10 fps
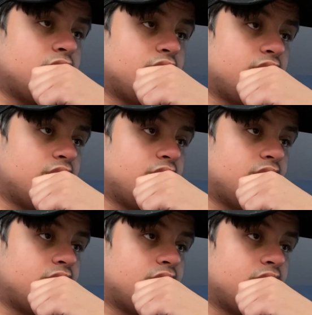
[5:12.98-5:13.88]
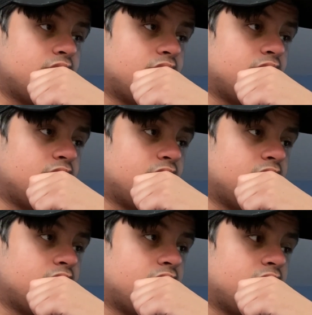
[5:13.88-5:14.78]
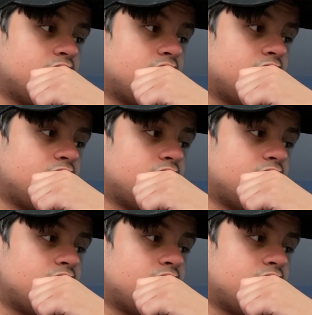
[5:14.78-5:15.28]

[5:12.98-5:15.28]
(no one is talking)